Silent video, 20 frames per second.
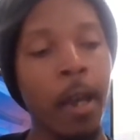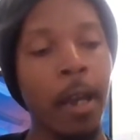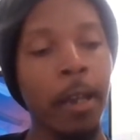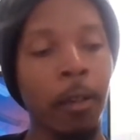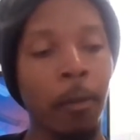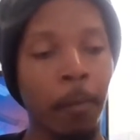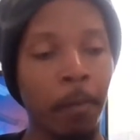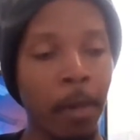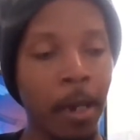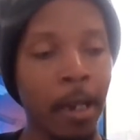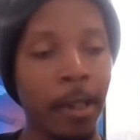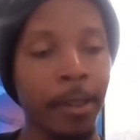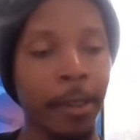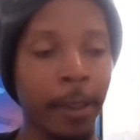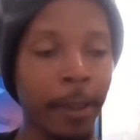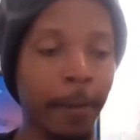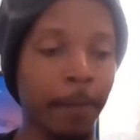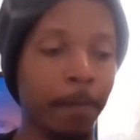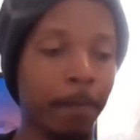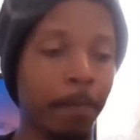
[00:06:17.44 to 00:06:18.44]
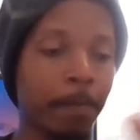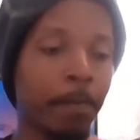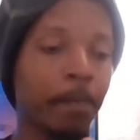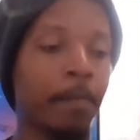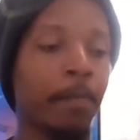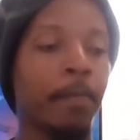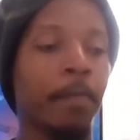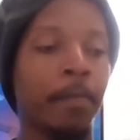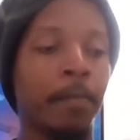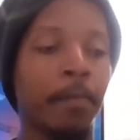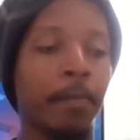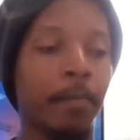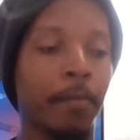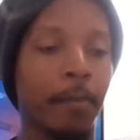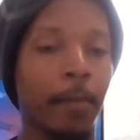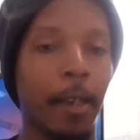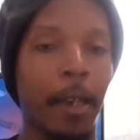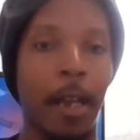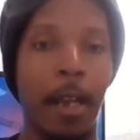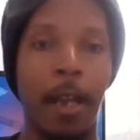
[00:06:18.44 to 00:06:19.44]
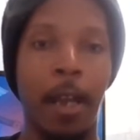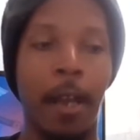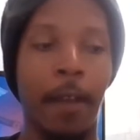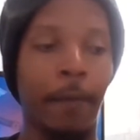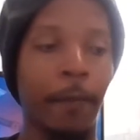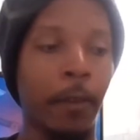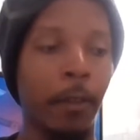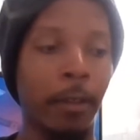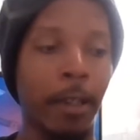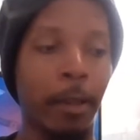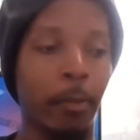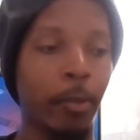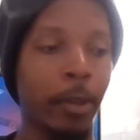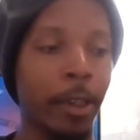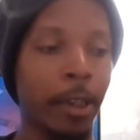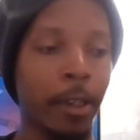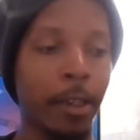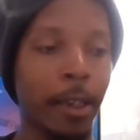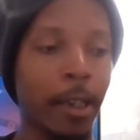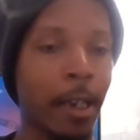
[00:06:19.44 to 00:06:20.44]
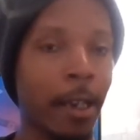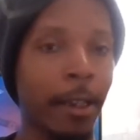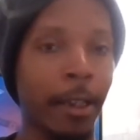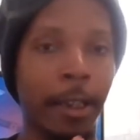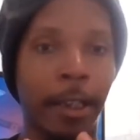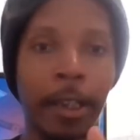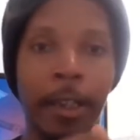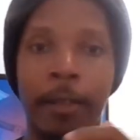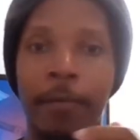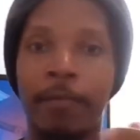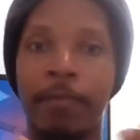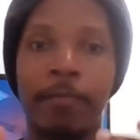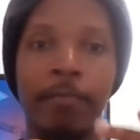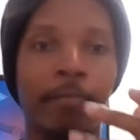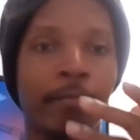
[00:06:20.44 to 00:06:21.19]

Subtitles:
I don't mind it. I feel like we need to kind of get,